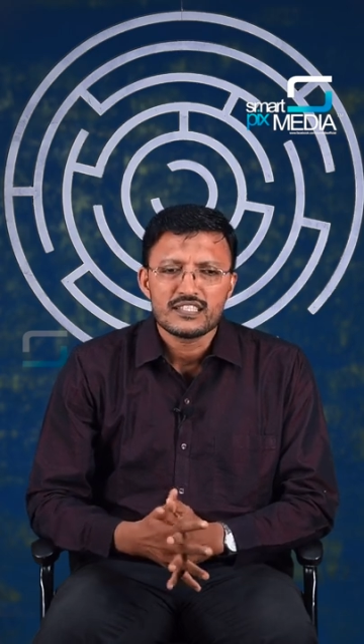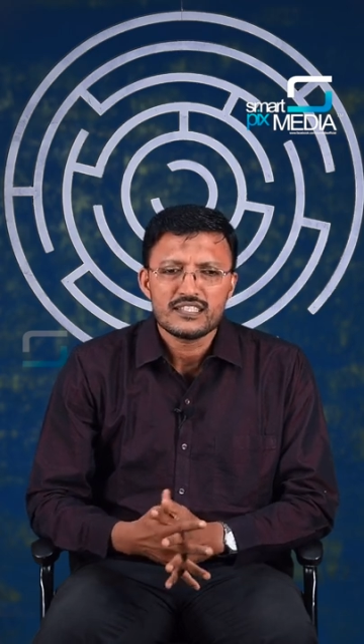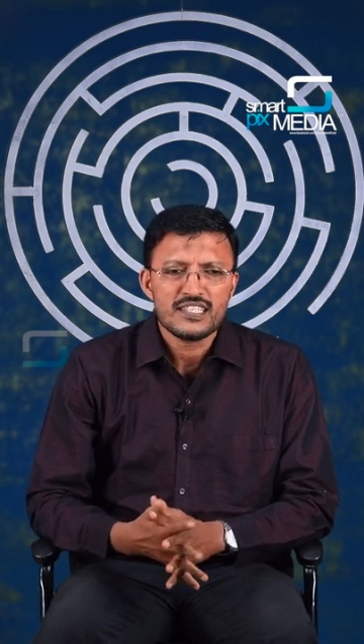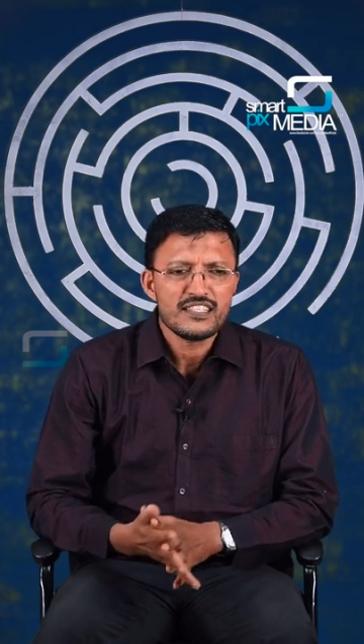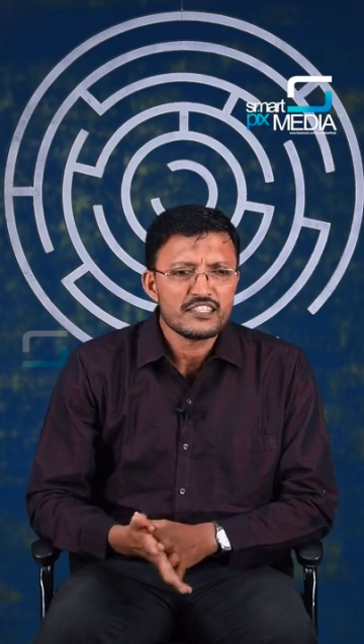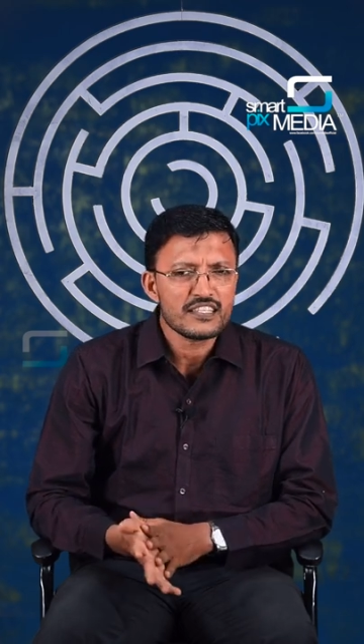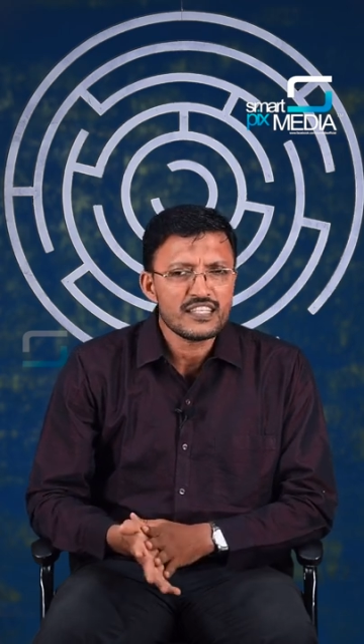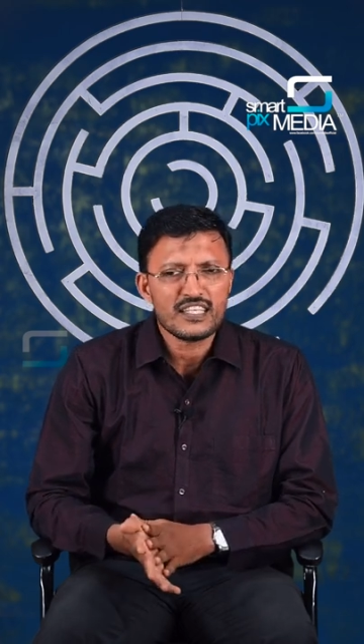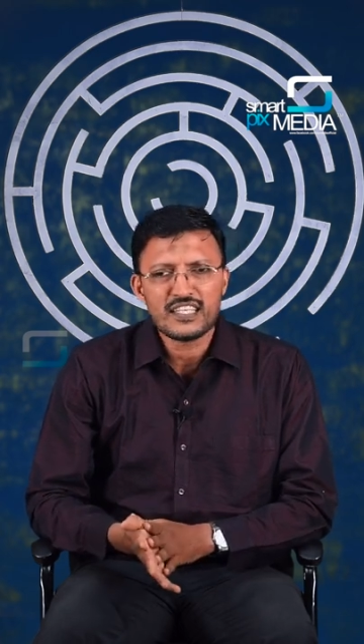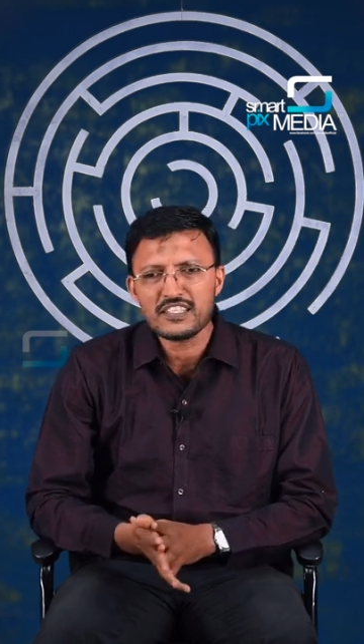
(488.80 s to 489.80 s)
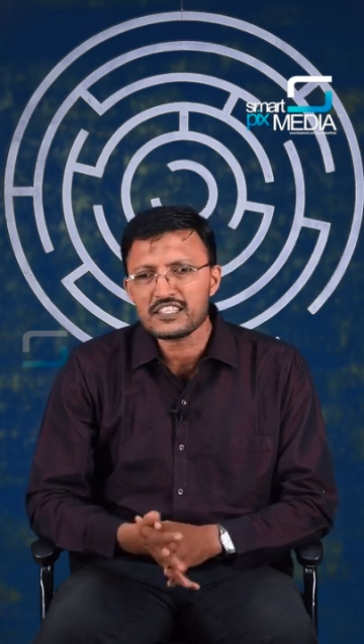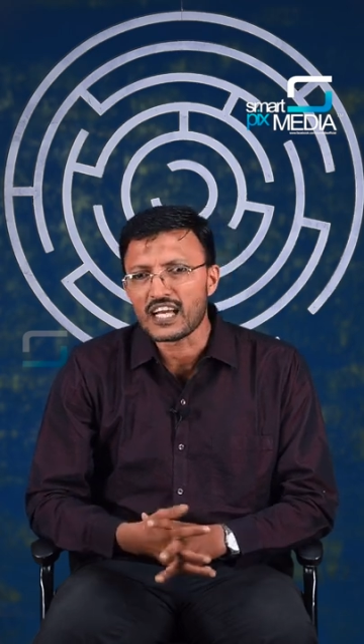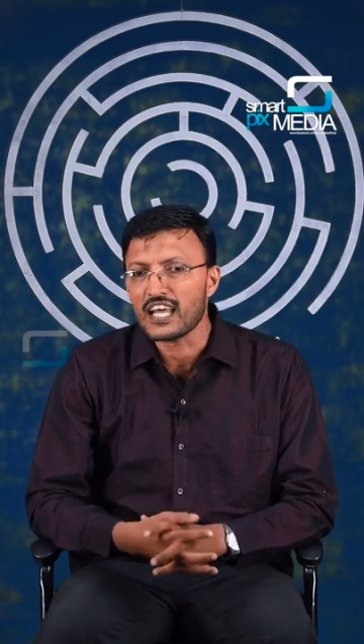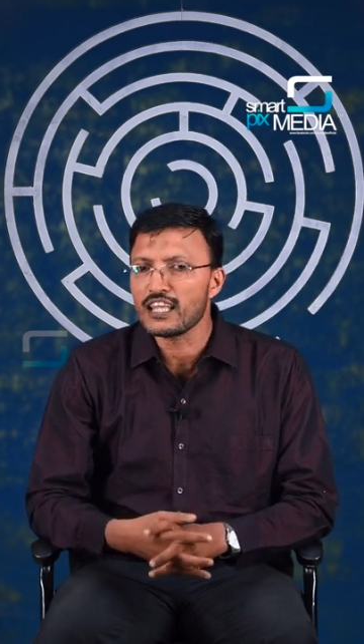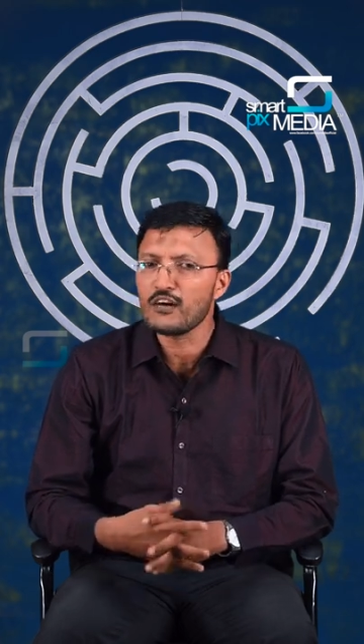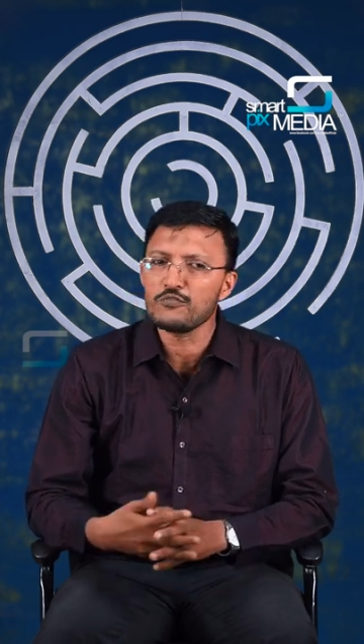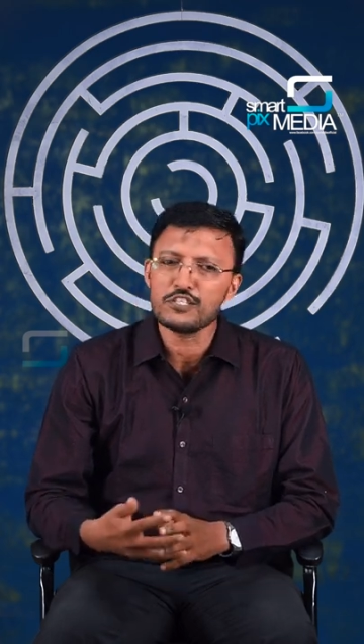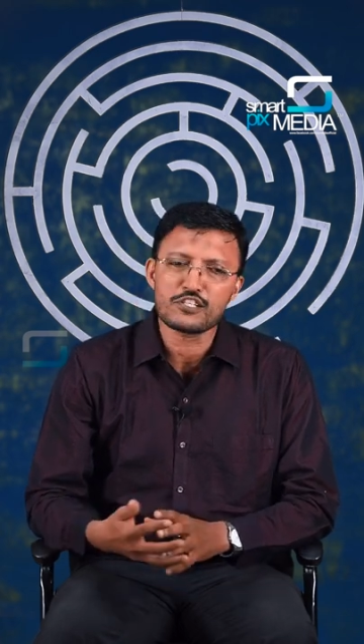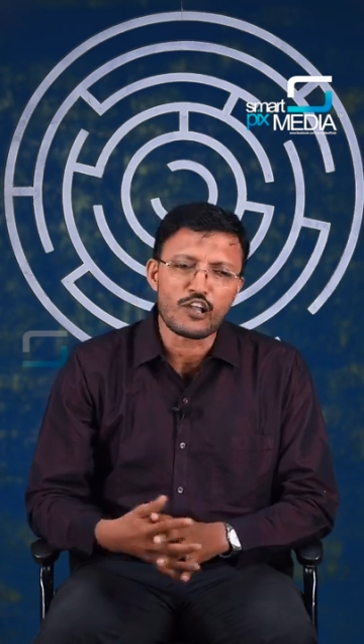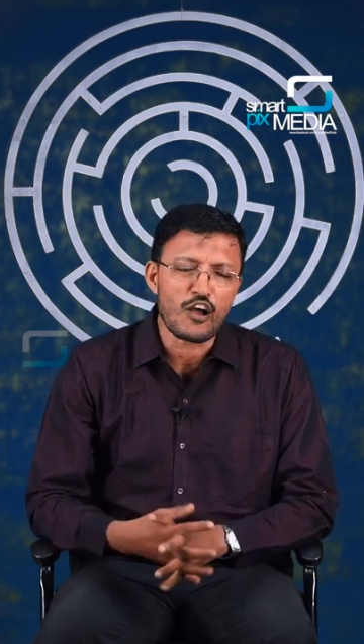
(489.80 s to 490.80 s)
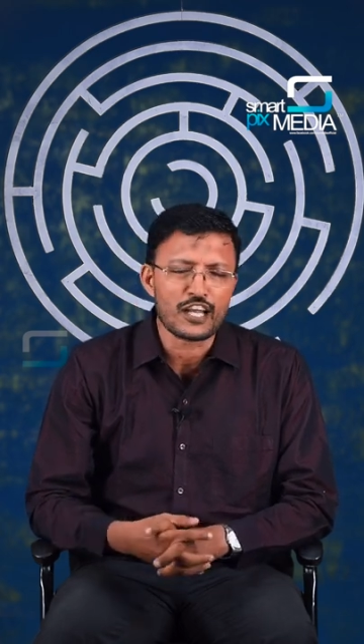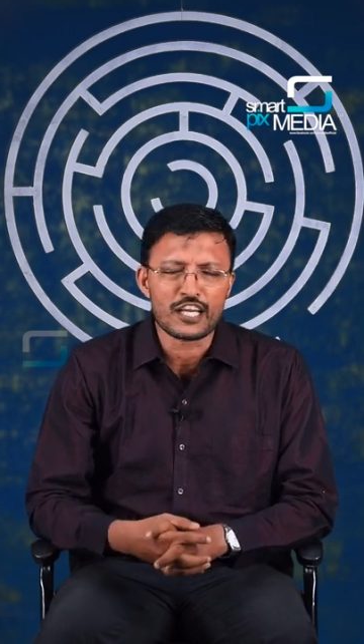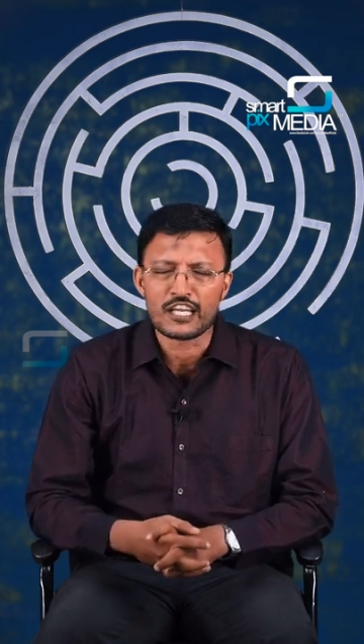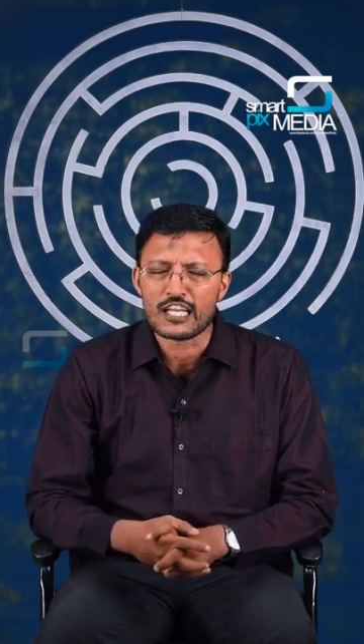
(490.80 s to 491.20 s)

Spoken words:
she said I love this long